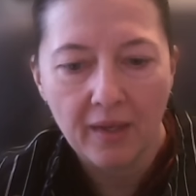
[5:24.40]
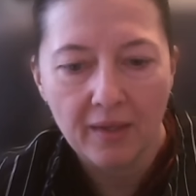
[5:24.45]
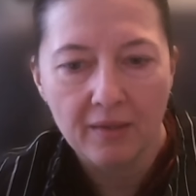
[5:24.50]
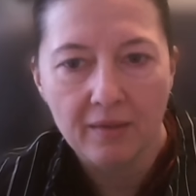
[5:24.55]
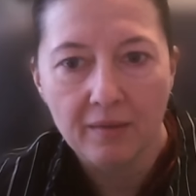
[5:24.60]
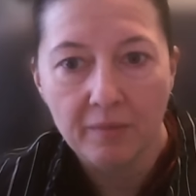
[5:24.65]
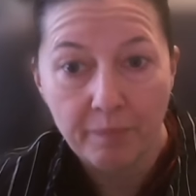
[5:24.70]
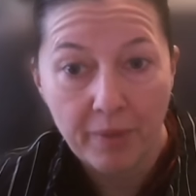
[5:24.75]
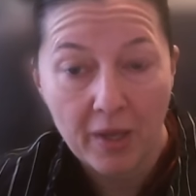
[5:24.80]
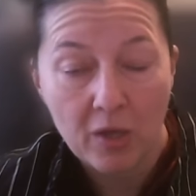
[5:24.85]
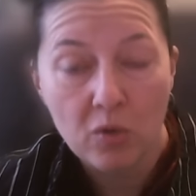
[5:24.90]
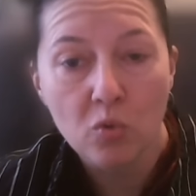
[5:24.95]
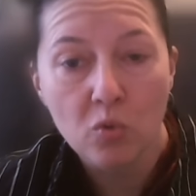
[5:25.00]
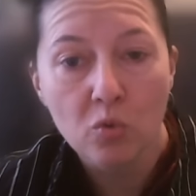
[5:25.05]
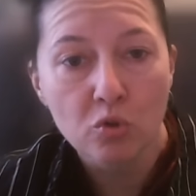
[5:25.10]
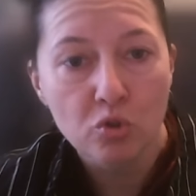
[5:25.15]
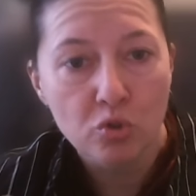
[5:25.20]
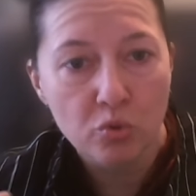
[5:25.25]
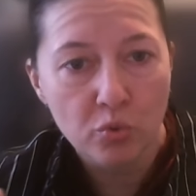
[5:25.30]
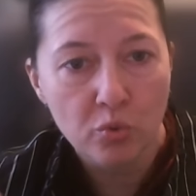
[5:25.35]
uh,
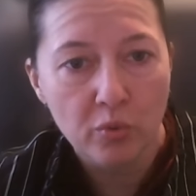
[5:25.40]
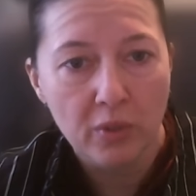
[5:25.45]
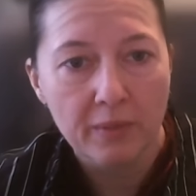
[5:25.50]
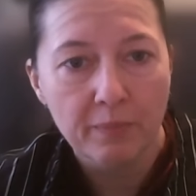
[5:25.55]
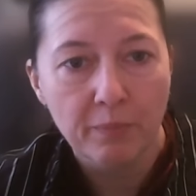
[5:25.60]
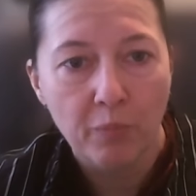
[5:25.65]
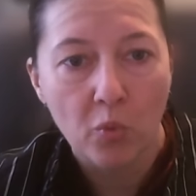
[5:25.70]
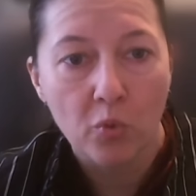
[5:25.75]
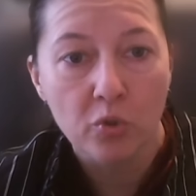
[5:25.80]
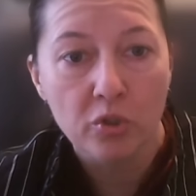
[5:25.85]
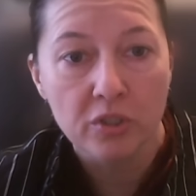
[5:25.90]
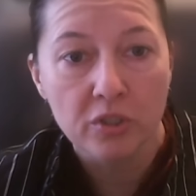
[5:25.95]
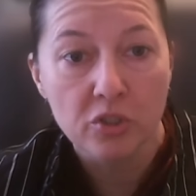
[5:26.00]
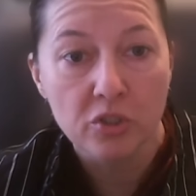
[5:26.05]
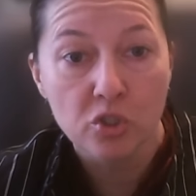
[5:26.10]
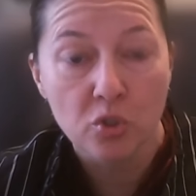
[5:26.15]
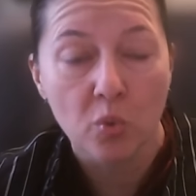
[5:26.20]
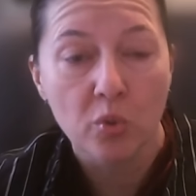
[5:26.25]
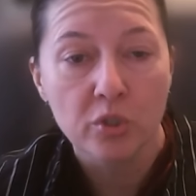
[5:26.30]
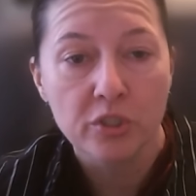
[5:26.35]
Peru, two important
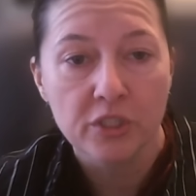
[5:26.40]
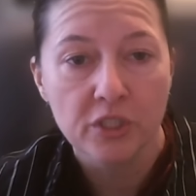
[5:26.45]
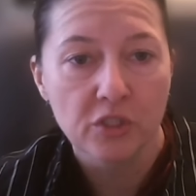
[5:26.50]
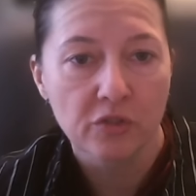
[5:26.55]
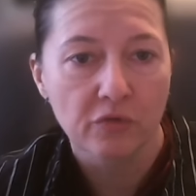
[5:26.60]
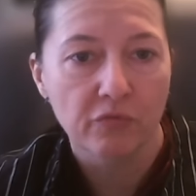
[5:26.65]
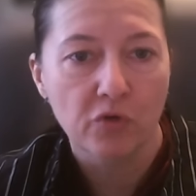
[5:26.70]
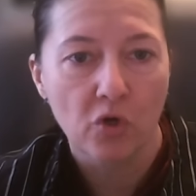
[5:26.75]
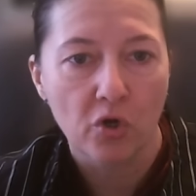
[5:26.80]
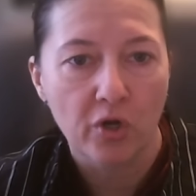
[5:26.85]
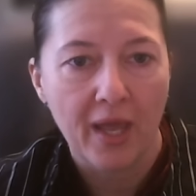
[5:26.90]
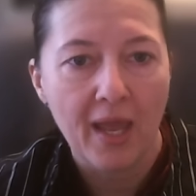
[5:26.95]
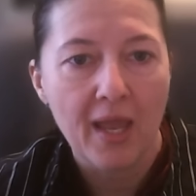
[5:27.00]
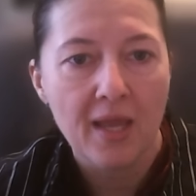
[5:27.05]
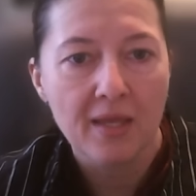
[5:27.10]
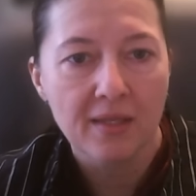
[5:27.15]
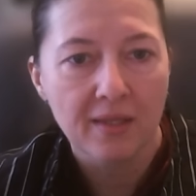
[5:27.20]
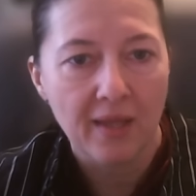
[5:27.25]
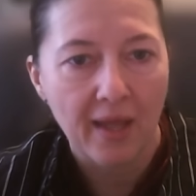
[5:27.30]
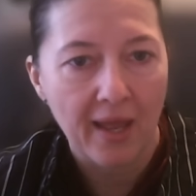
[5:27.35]
sources of
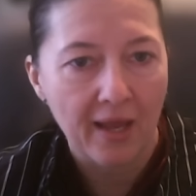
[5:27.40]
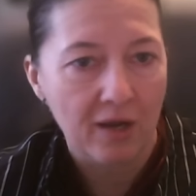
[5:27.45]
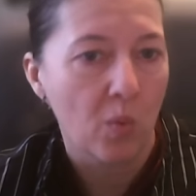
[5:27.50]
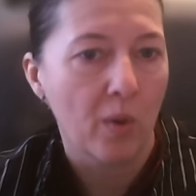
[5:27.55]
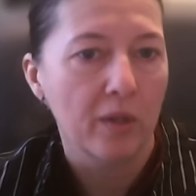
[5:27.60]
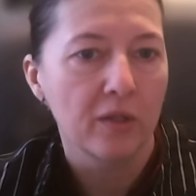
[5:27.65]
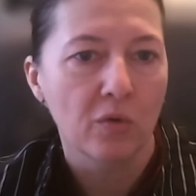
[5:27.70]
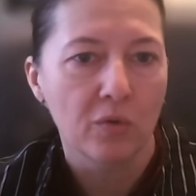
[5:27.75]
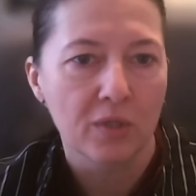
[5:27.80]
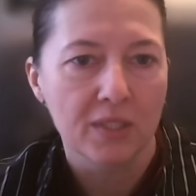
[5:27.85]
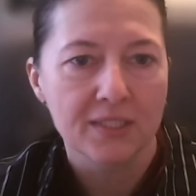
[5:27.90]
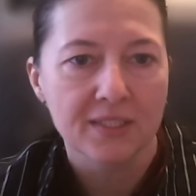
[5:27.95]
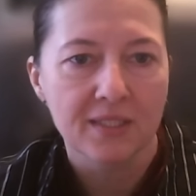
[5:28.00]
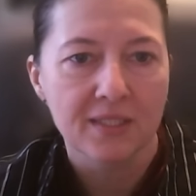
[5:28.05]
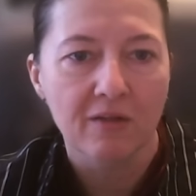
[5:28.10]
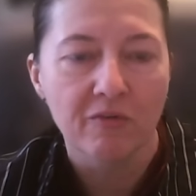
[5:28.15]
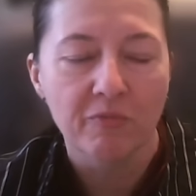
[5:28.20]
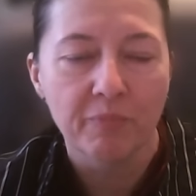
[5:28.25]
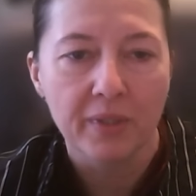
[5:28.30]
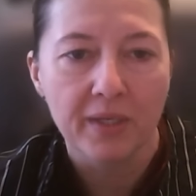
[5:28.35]
cocaine. Ecuador mm-hmm.
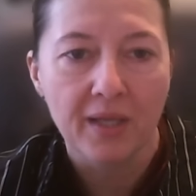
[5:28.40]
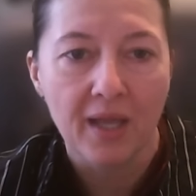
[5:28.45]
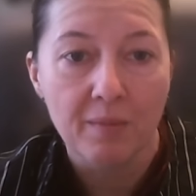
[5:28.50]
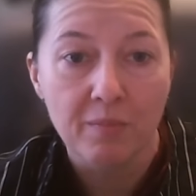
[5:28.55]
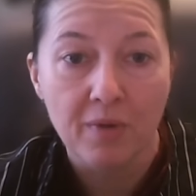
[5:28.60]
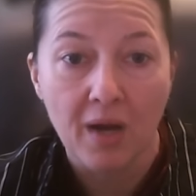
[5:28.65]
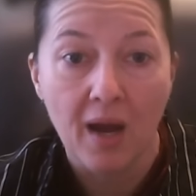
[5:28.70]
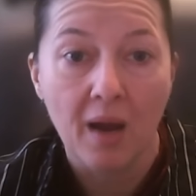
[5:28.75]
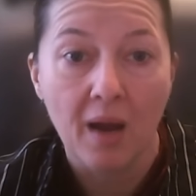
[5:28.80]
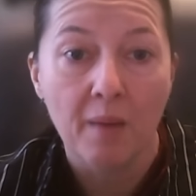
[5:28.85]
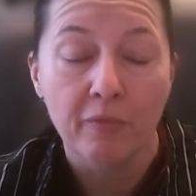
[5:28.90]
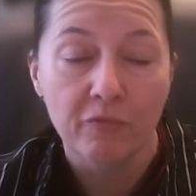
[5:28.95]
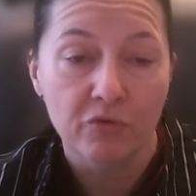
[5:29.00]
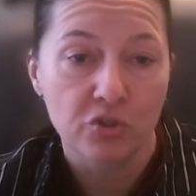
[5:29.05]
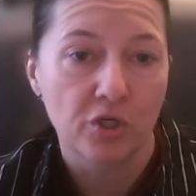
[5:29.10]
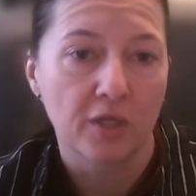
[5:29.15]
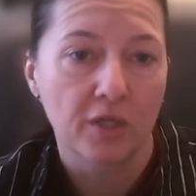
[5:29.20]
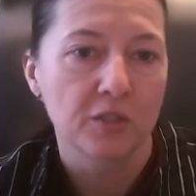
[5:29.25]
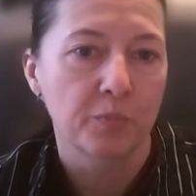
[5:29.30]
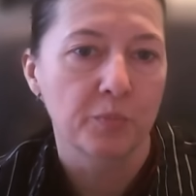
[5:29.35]
itself became a hub of
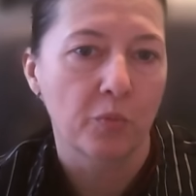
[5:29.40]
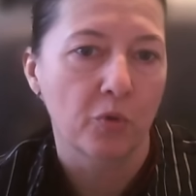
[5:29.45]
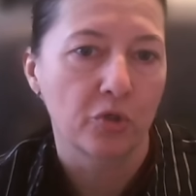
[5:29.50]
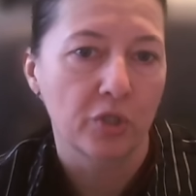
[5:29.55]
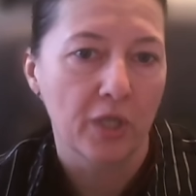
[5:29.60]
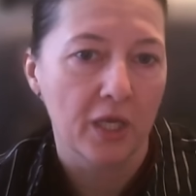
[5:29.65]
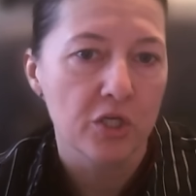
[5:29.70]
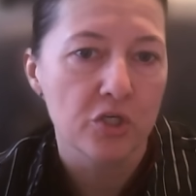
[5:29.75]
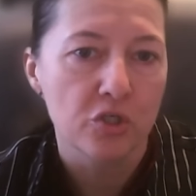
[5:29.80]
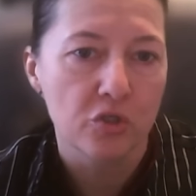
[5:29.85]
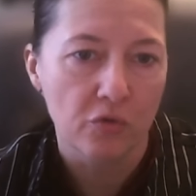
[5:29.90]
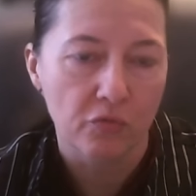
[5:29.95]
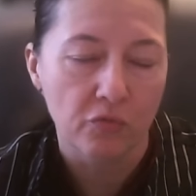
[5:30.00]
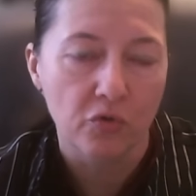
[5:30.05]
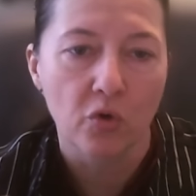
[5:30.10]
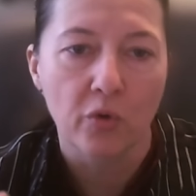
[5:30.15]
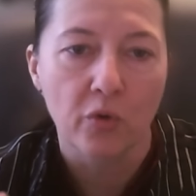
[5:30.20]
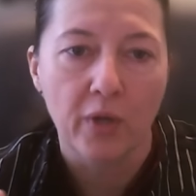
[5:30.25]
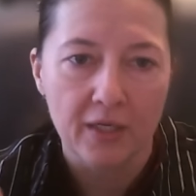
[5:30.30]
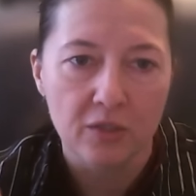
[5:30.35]
transportation of
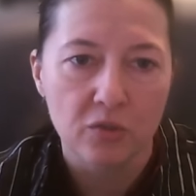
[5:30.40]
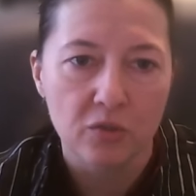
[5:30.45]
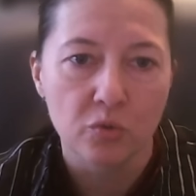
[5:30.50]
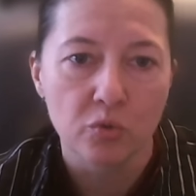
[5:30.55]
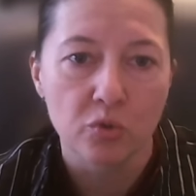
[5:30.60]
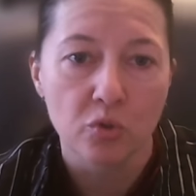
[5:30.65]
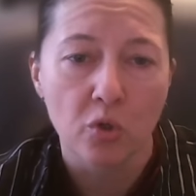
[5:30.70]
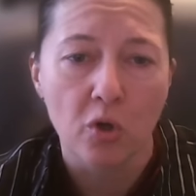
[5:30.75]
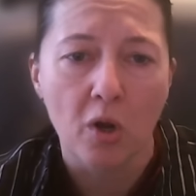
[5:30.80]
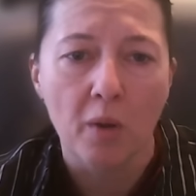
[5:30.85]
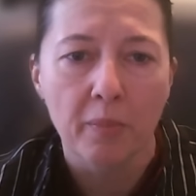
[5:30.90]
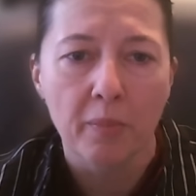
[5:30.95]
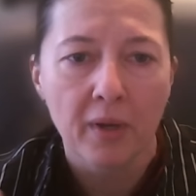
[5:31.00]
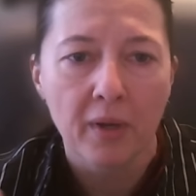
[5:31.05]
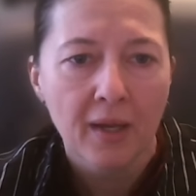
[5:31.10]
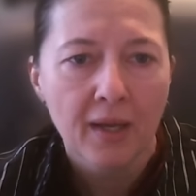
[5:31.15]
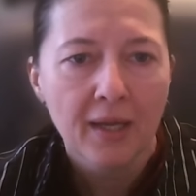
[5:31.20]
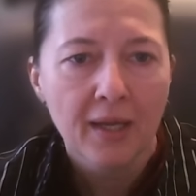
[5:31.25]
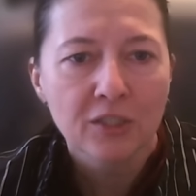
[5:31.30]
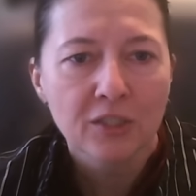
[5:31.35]
cocaine to Europe.
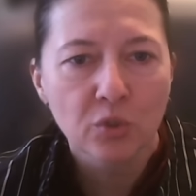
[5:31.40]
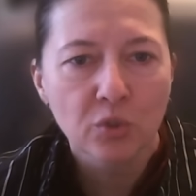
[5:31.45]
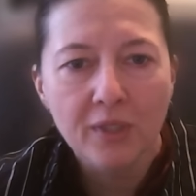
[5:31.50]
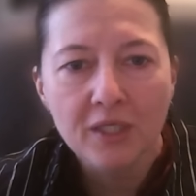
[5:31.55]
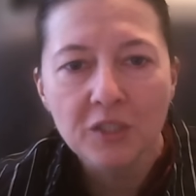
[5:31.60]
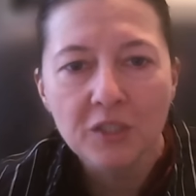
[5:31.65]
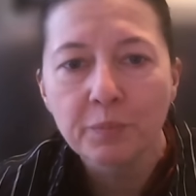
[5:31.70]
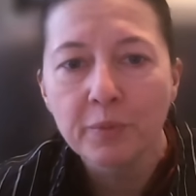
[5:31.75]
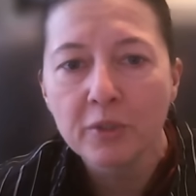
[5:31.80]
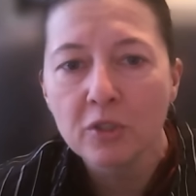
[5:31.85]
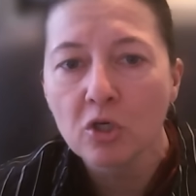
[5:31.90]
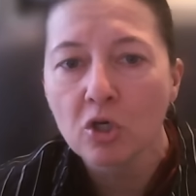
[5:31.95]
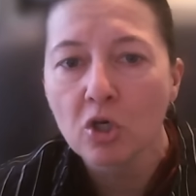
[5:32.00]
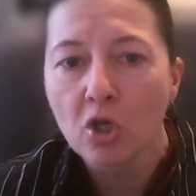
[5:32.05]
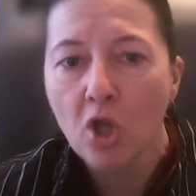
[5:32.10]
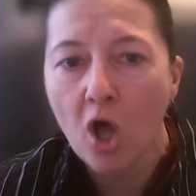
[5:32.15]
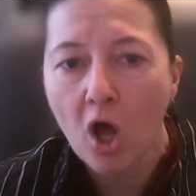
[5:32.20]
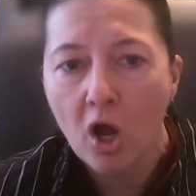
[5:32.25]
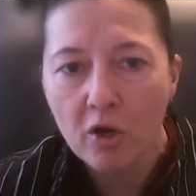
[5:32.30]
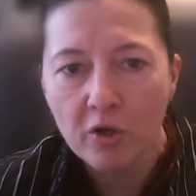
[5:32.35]
So there's been a
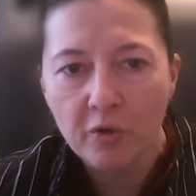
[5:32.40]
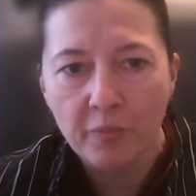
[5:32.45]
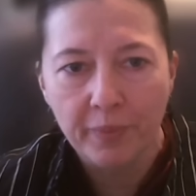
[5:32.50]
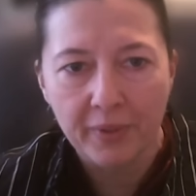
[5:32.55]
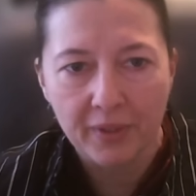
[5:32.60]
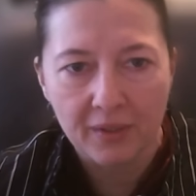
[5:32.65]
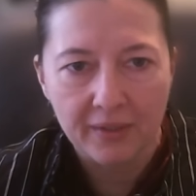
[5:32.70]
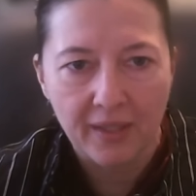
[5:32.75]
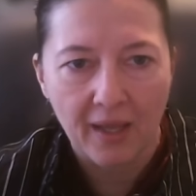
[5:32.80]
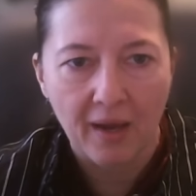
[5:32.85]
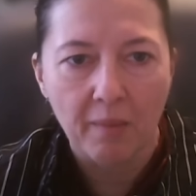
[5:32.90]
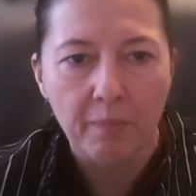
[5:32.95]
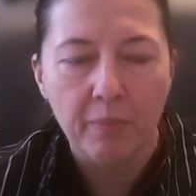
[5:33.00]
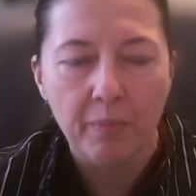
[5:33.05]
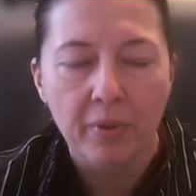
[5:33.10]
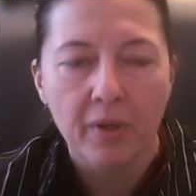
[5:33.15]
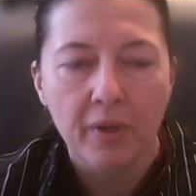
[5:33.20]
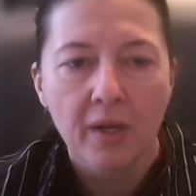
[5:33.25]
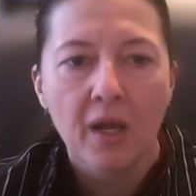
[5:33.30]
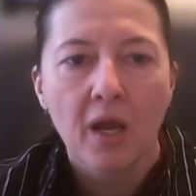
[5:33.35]
long buildup
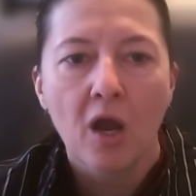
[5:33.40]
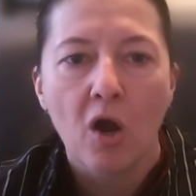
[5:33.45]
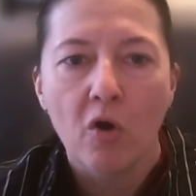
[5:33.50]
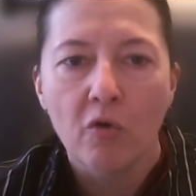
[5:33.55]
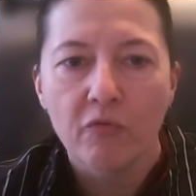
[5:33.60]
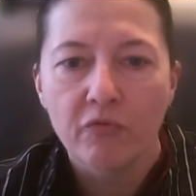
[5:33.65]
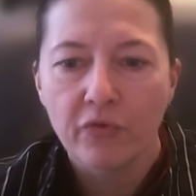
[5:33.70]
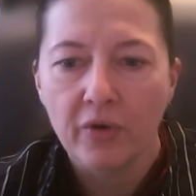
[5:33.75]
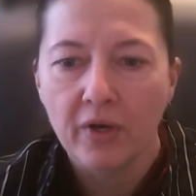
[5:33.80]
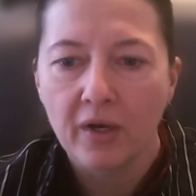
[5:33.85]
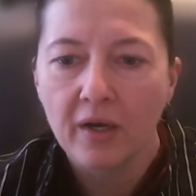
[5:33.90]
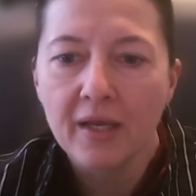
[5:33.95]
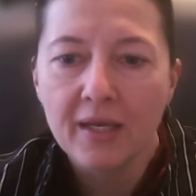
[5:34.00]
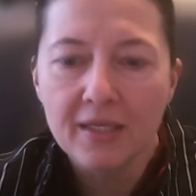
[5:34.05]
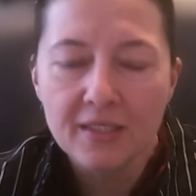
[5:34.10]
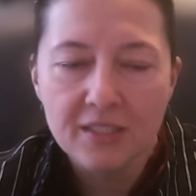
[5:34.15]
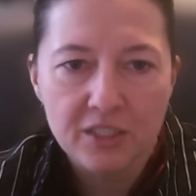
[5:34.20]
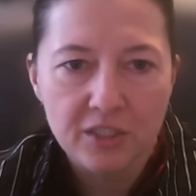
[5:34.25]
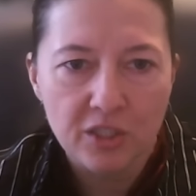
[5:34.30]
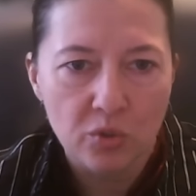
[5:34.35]
of uh,
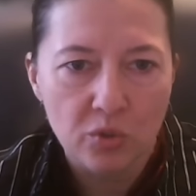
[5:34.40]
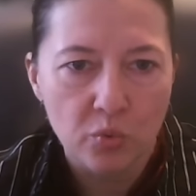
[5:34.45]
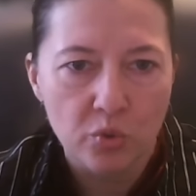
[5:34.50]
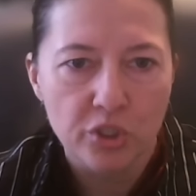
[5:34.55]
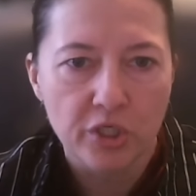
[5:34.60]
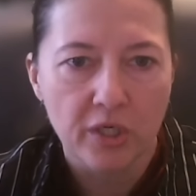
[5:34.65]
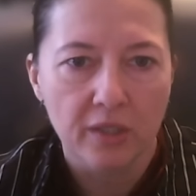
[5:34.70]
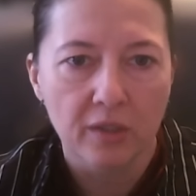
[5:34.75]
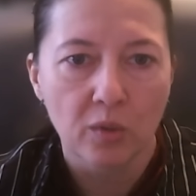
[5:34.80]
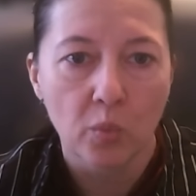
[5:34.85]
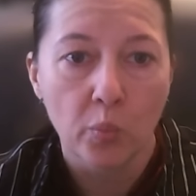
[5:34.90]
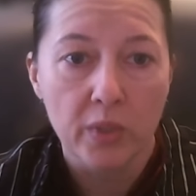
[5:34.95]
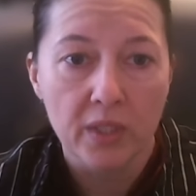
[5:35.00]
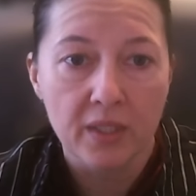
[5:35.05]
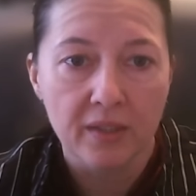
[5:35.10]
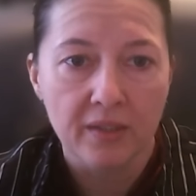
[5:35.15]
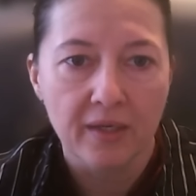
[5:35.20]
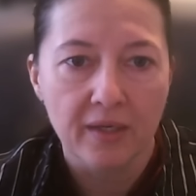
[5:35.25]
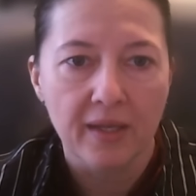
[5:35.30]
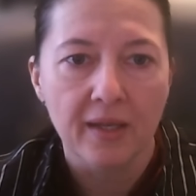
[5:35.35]
institutional
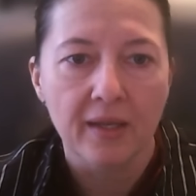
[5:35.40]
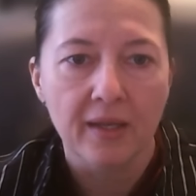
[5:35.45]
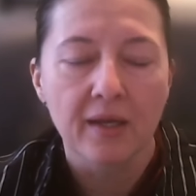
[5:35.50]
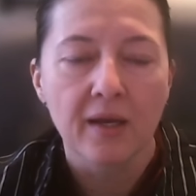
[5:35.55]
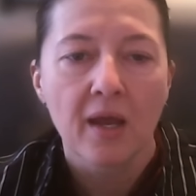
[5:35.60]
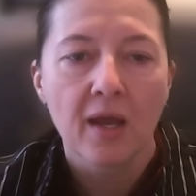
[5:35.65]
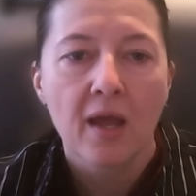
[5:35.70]
weakening,